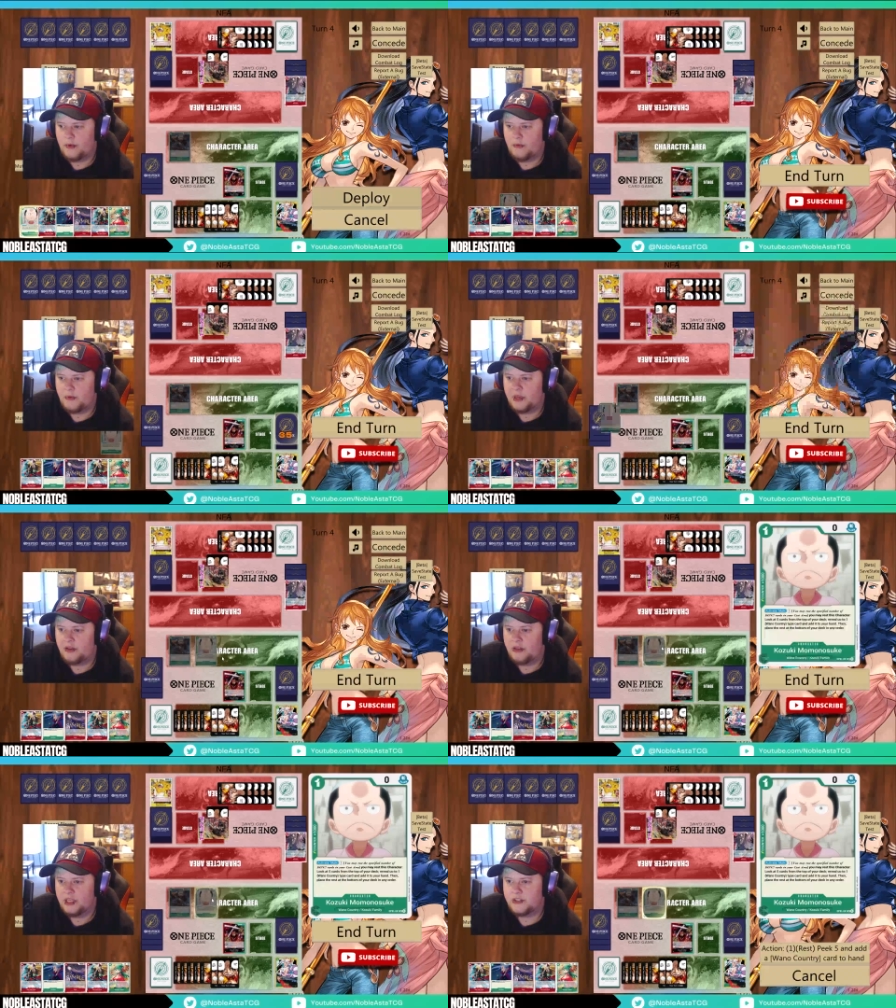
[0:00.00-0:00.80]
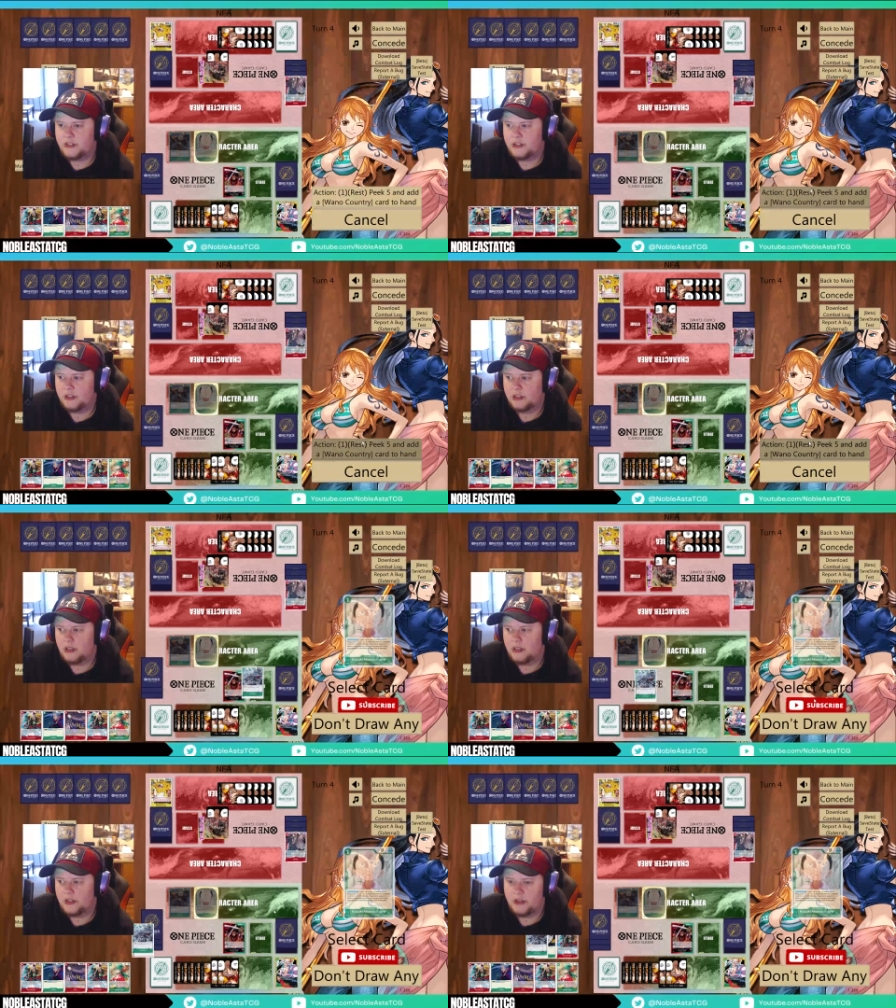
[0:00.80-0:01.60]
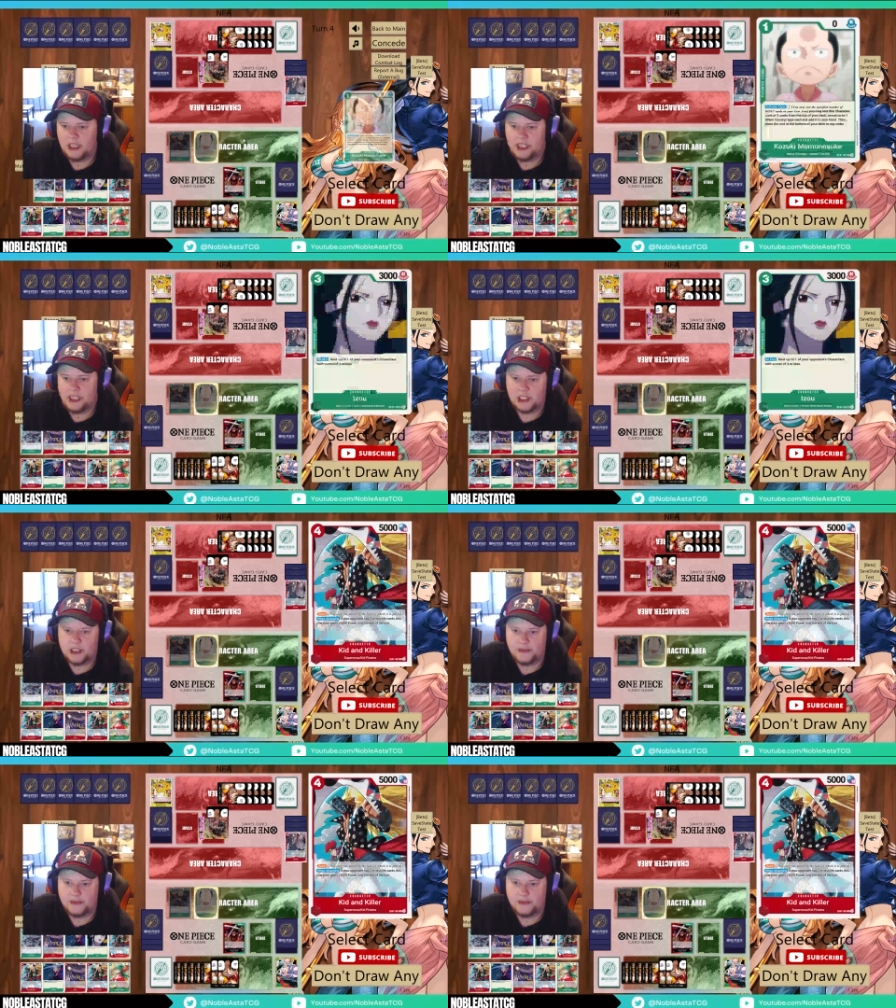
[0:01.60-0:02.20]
You do this, do this.